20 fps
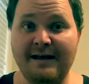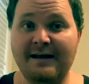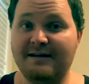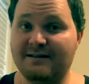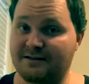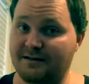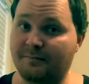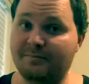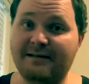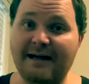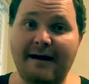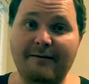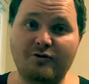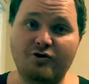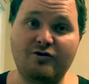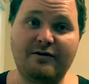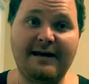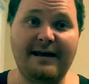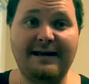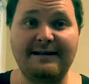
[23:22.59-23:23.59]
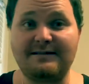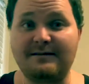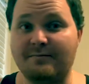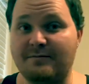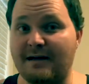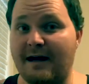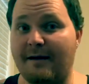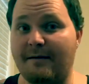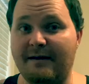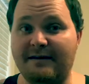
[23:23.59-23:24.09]
Sometimes you can.
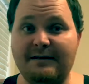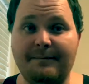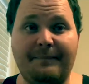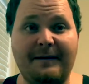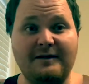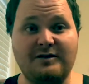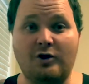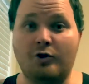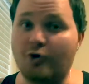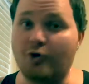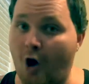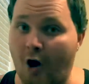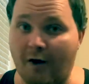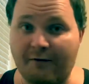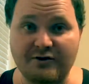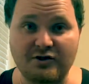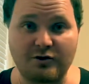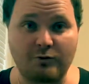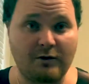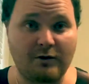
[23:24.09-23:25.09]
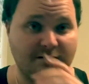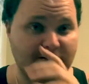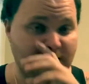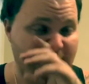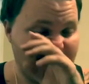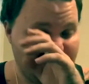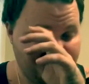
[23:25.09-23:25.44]
Sometimes it depends on who the officer was.